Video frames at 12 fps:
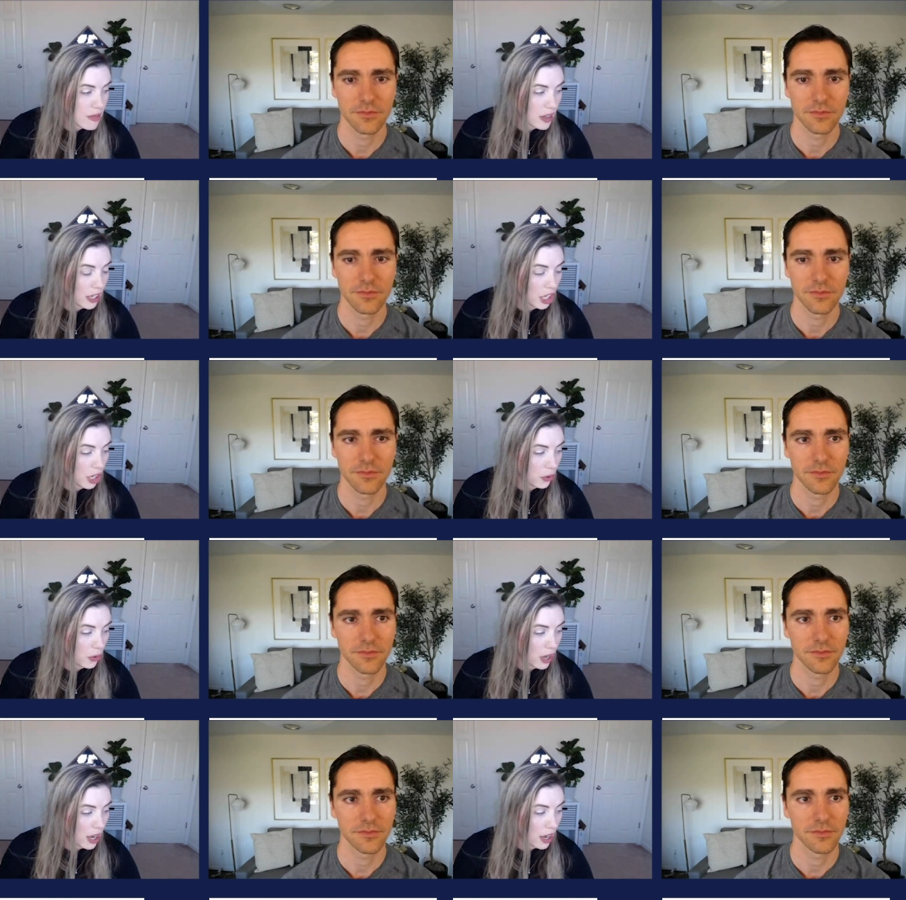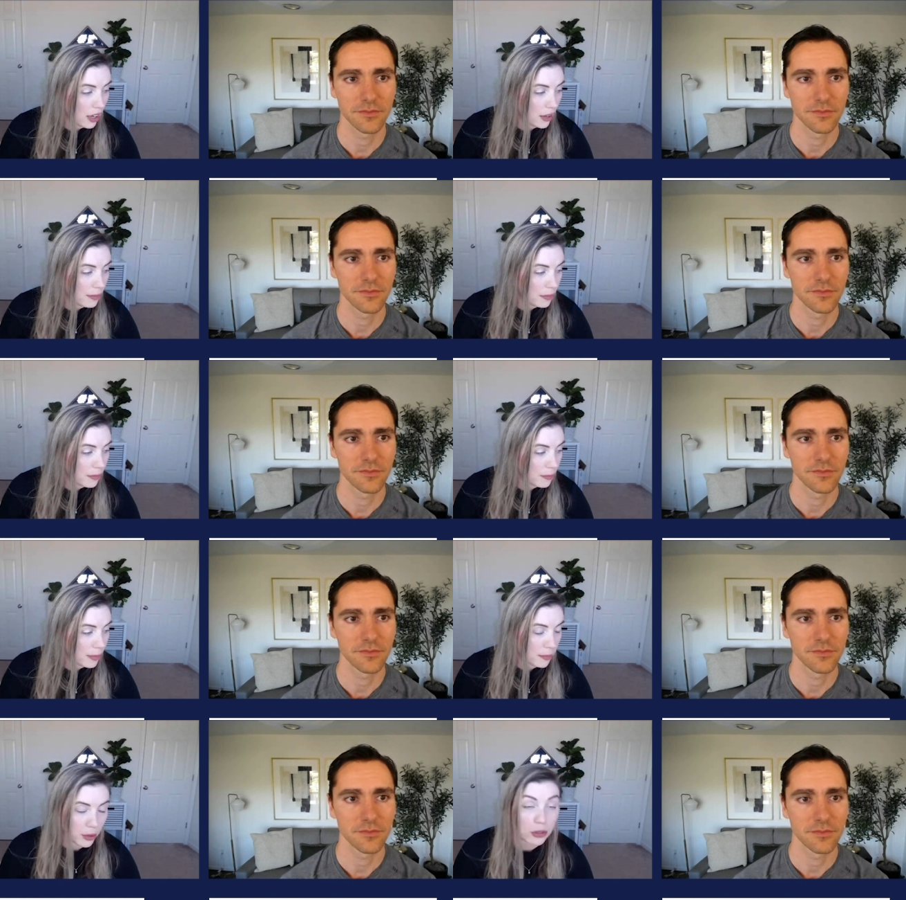Speaker 1: you know, um,
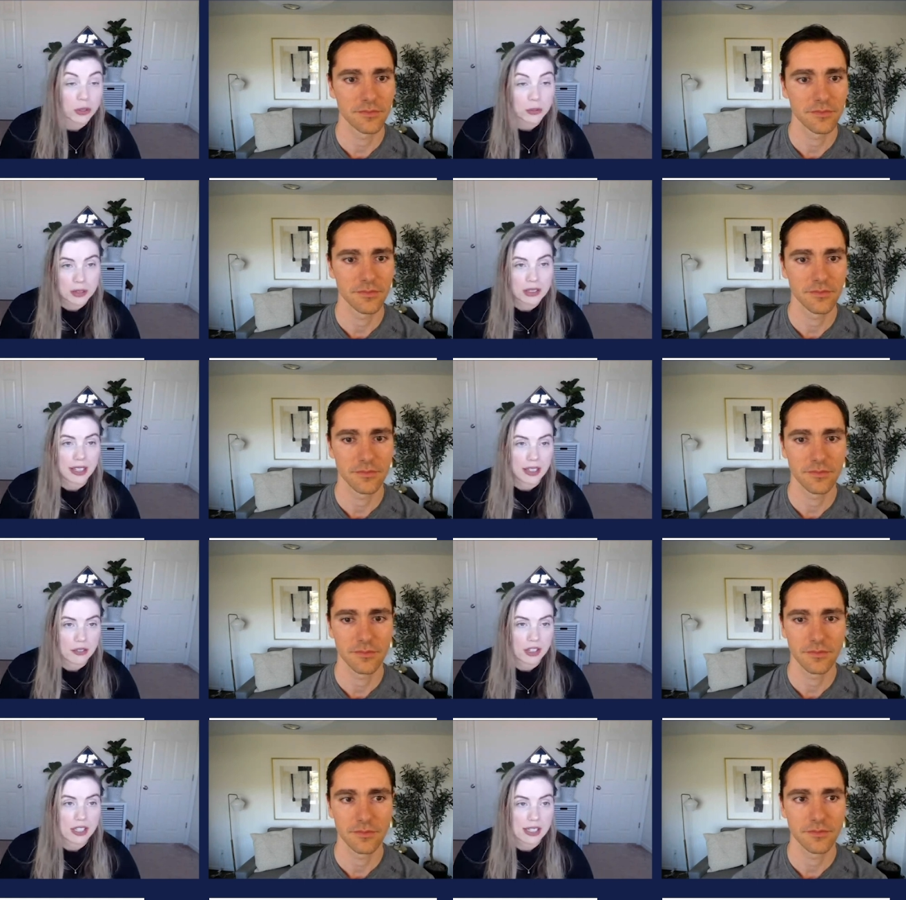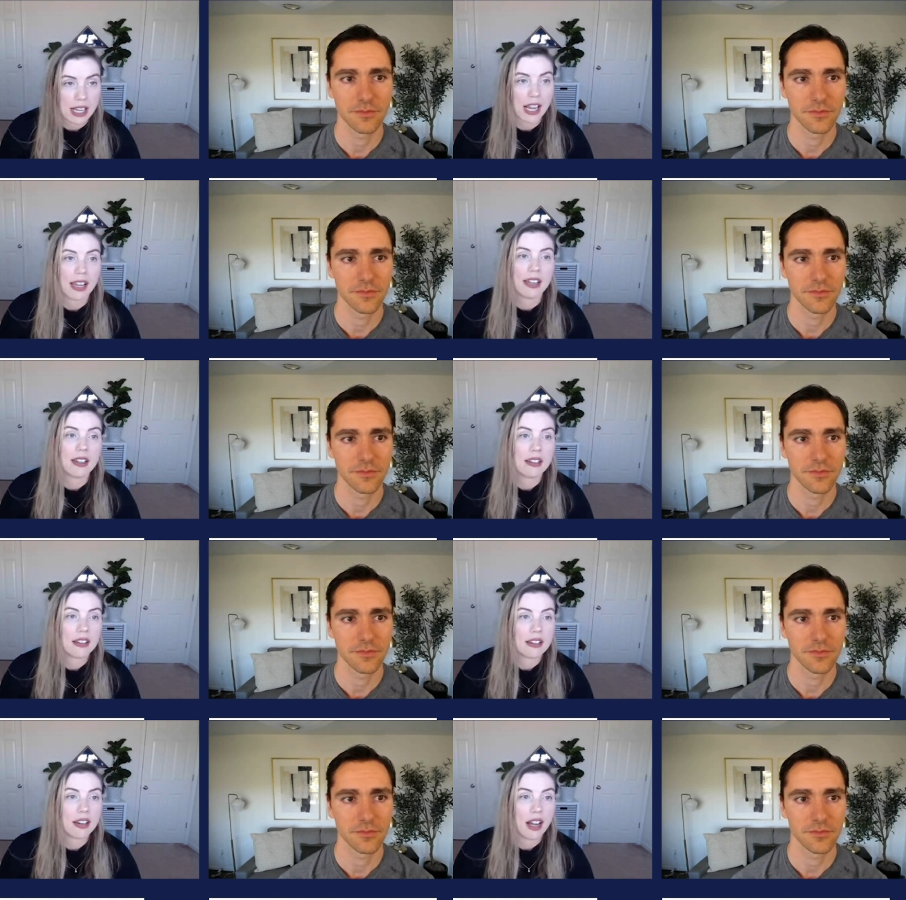people who believe in
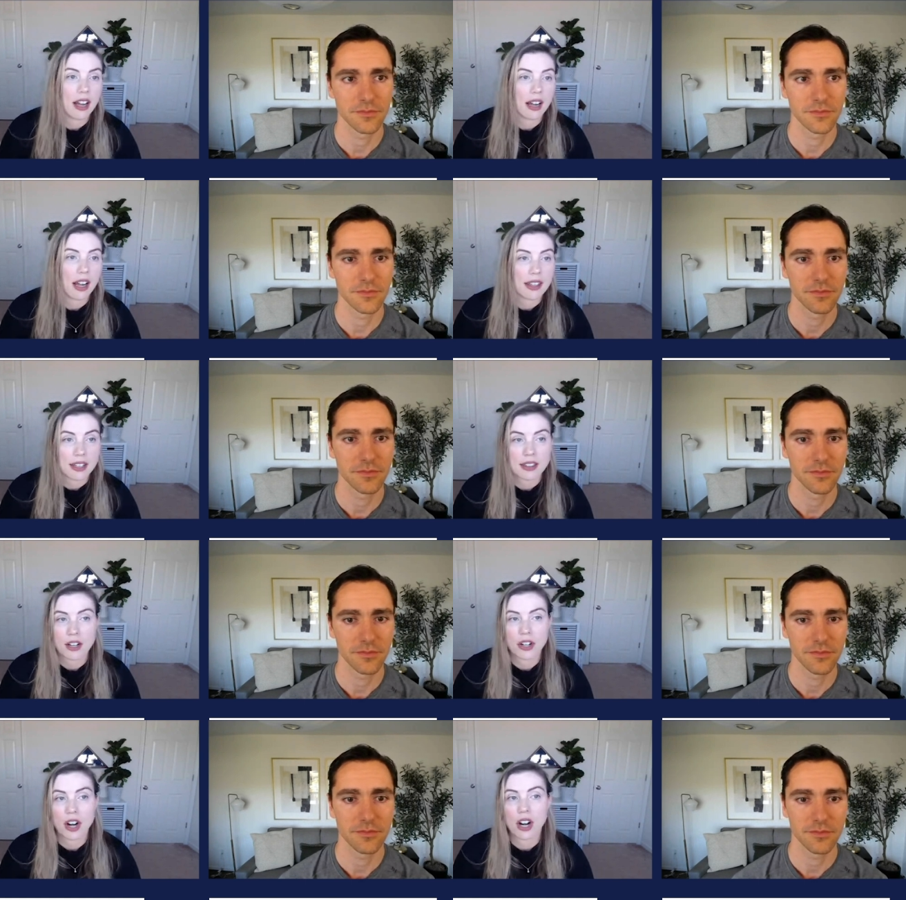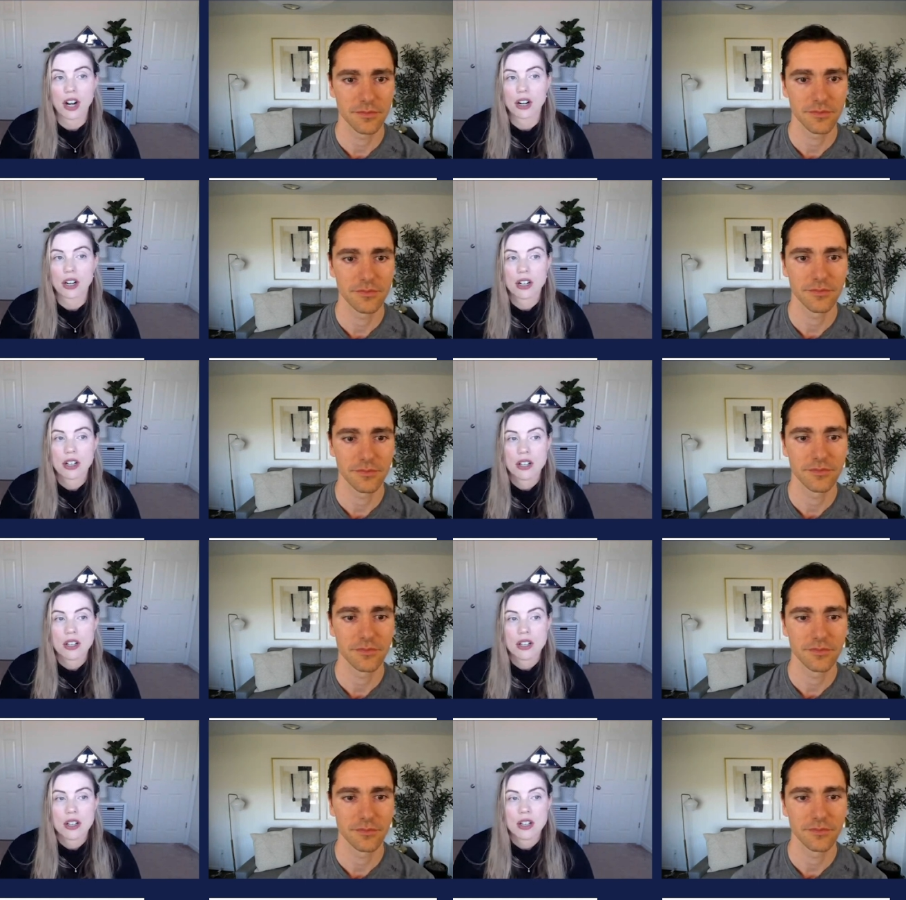design. Uh, I think there are
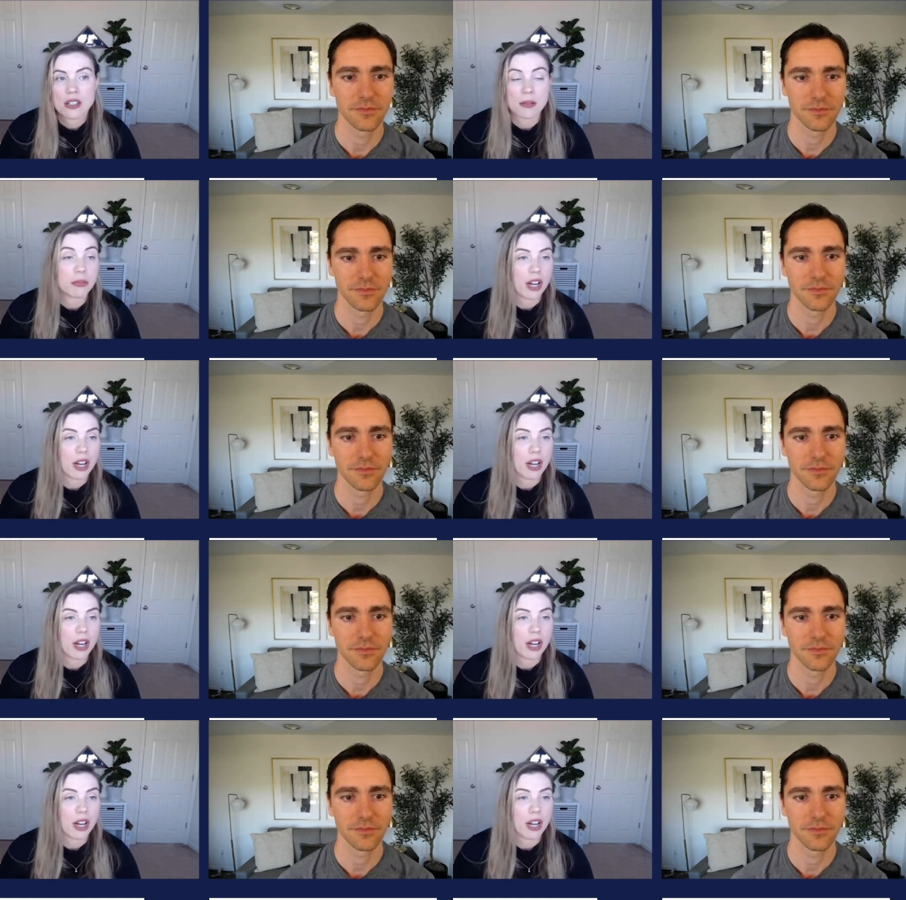some